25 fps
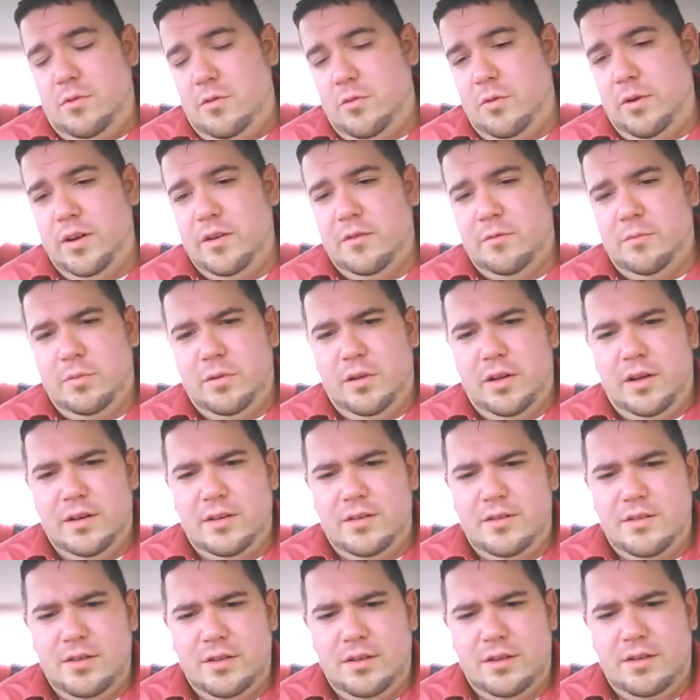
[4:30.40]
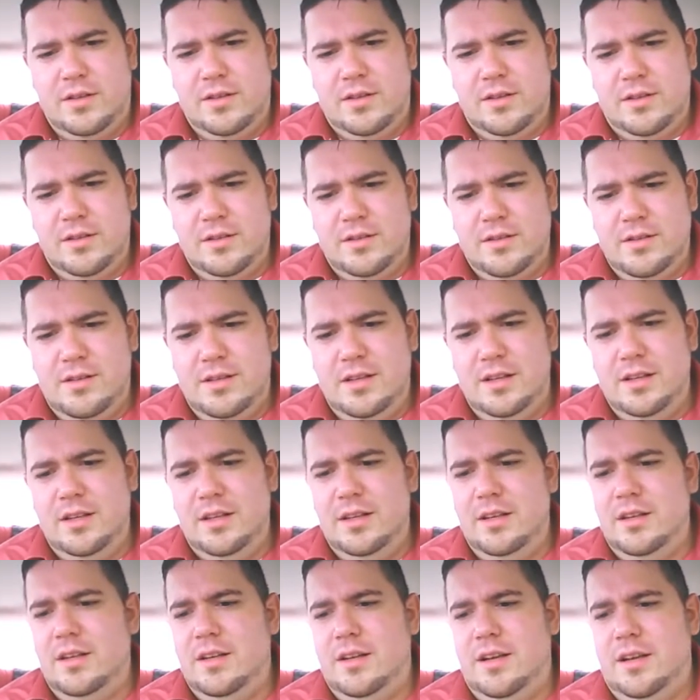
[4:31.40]
Queen of Blood, took Dee
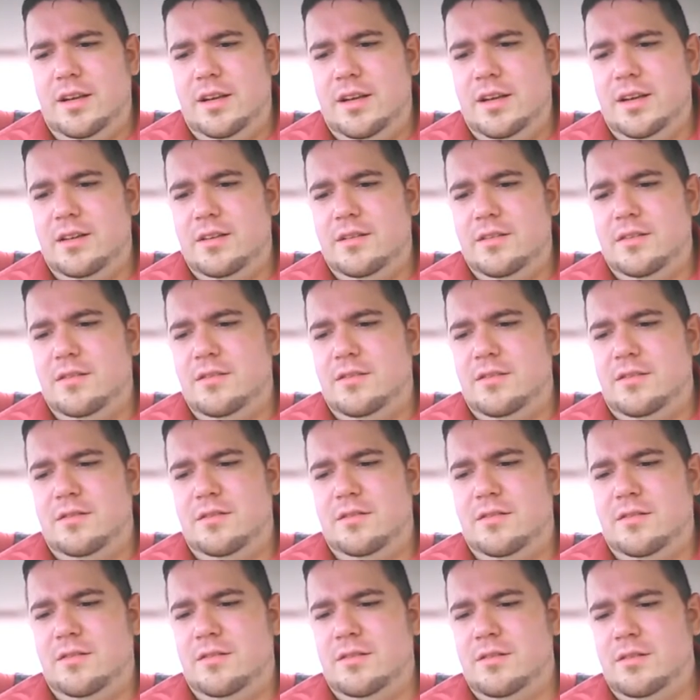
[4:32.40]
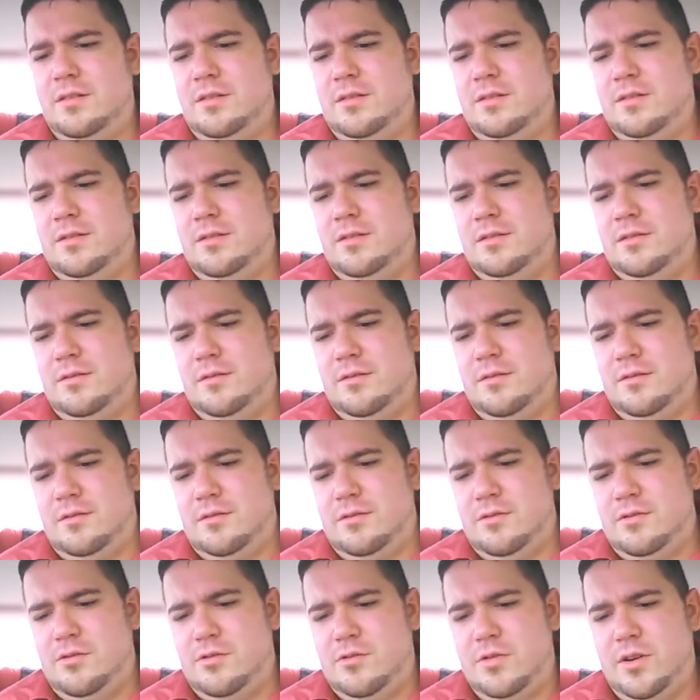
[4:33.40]
Dee and
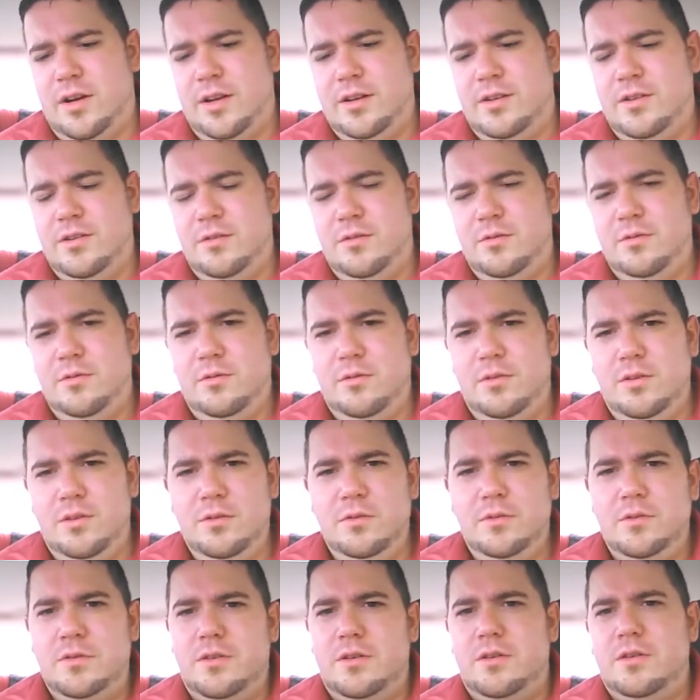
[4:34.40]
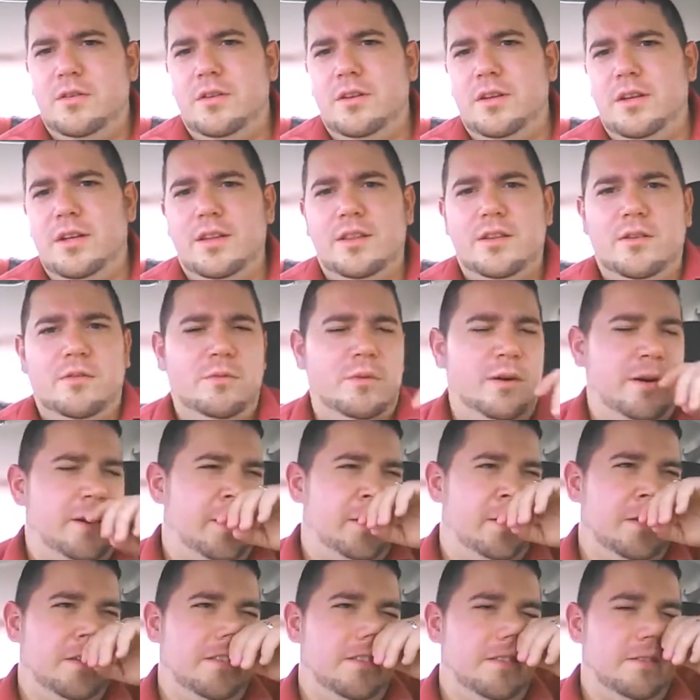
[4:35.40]
tried to use her to get the
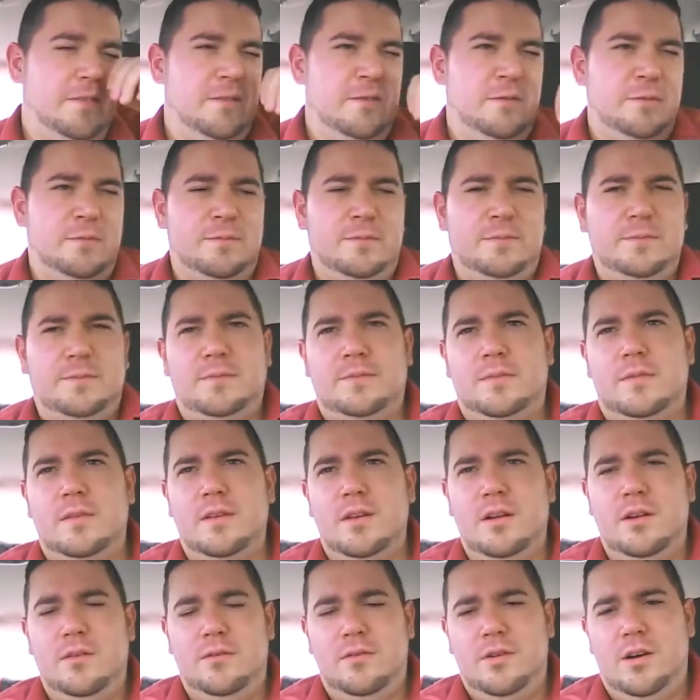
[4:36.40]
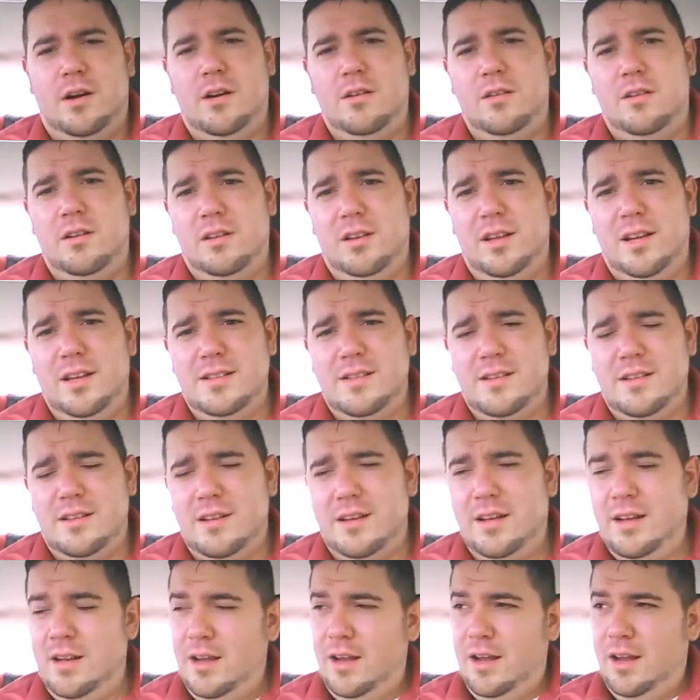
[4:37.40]
ring of Carolette.
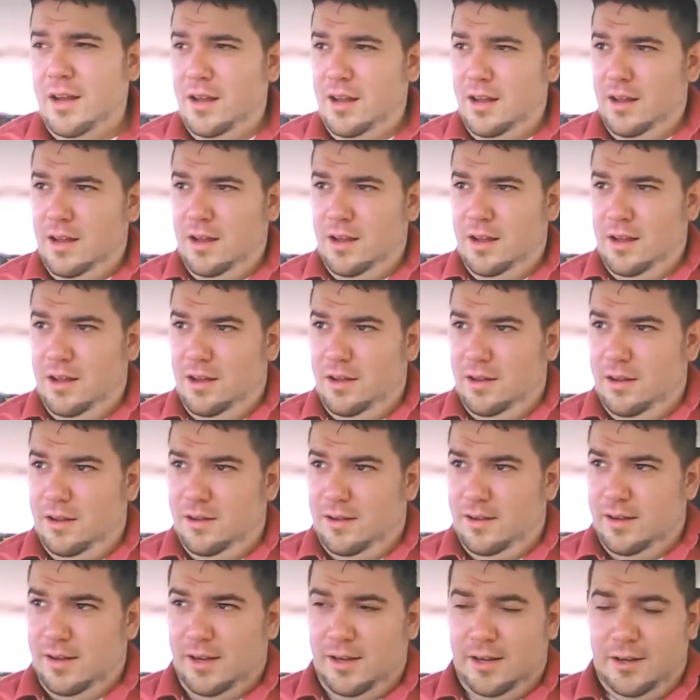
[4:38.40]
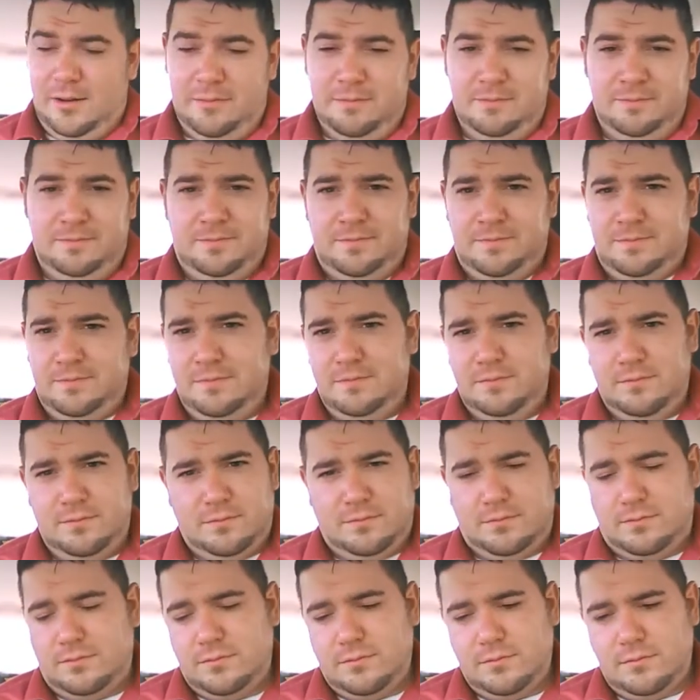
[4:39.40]
In
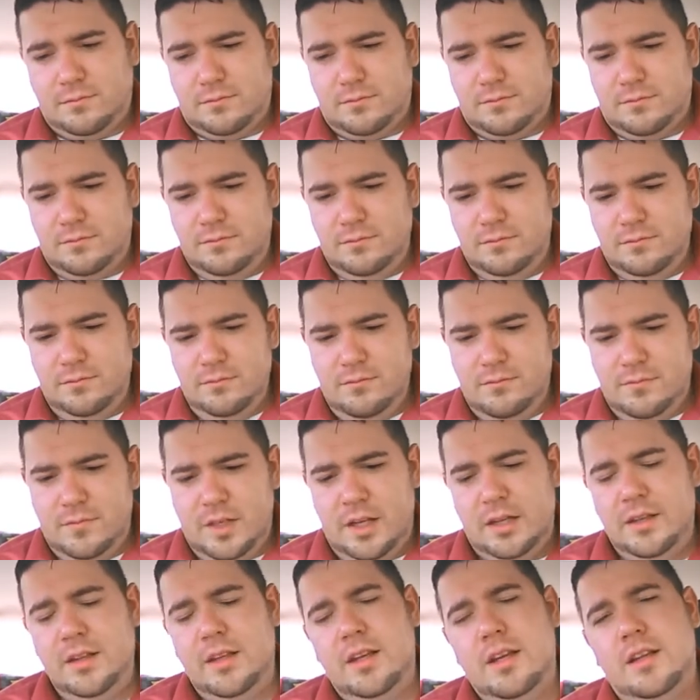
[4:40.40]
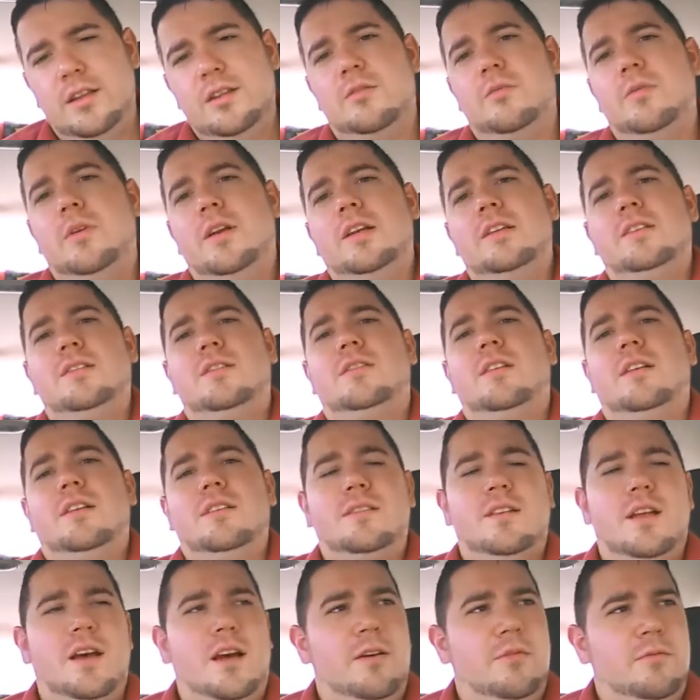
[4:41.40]
the end, the ring
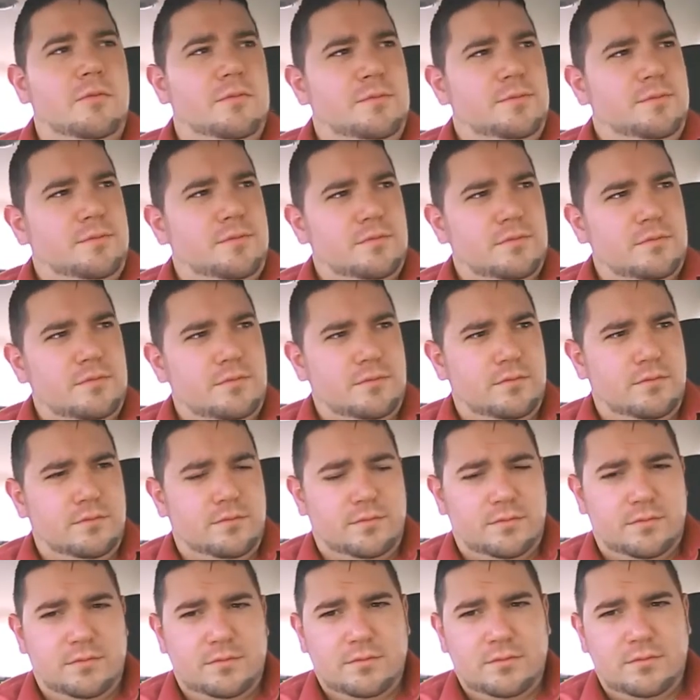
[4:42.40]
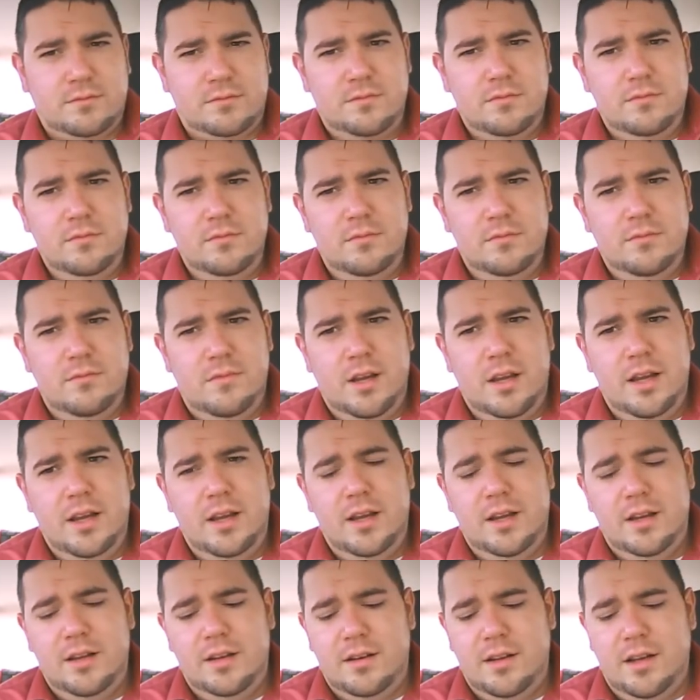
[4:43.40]
sinks down,
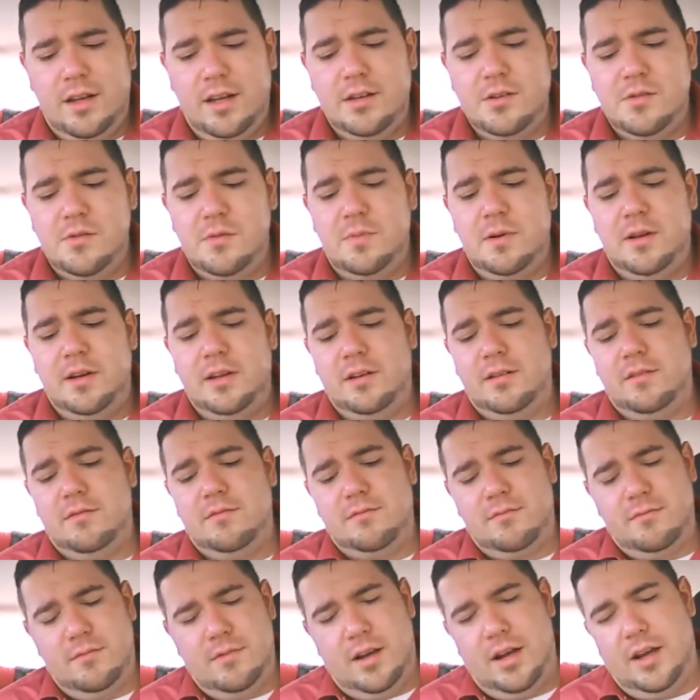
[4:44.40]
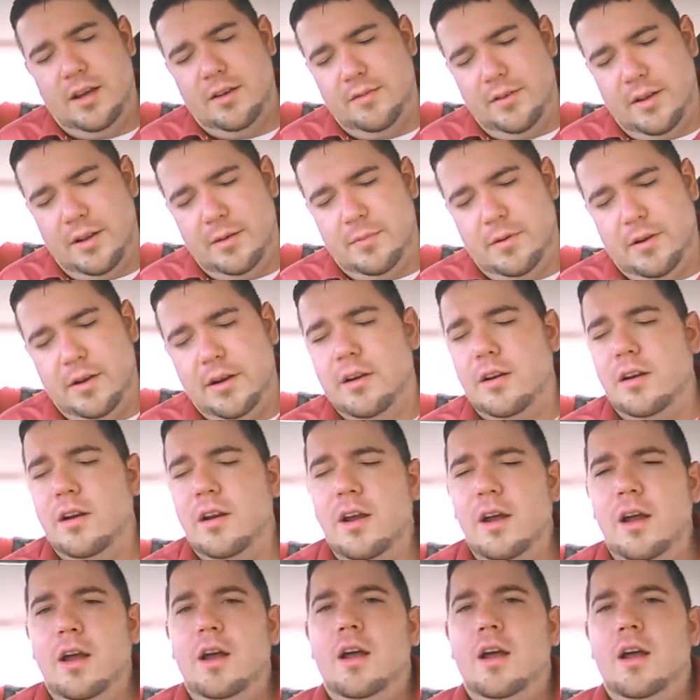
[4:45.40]
and Andrew Bennett, iVampire,